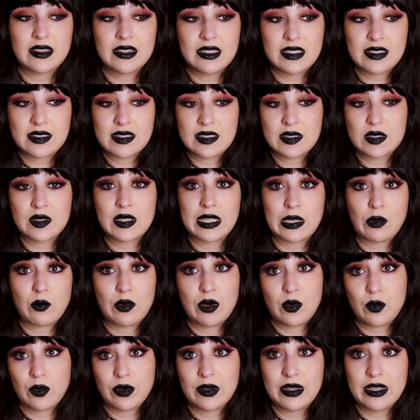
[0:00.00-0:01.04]
This is like
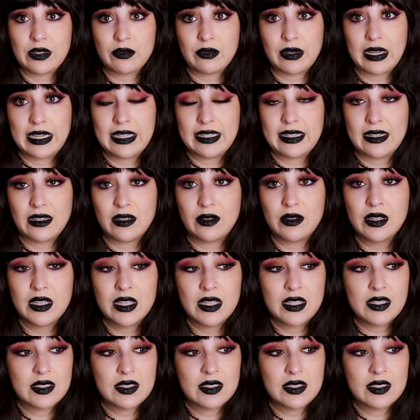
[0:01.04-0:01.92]
what we're in right now.